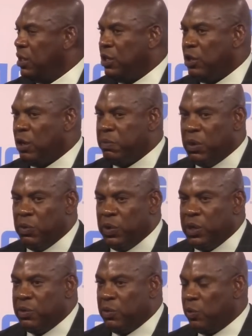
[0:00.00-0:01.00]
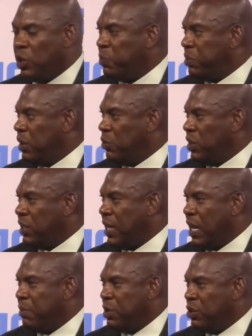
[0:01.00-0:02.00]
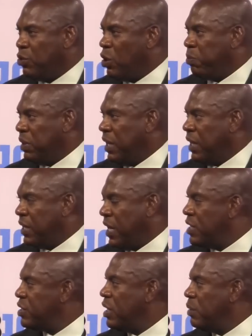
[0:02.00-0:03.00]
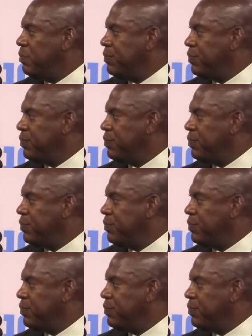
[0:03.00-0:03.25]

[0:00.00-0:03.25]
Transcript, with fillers: You know, but we we we came in the door playing catch up.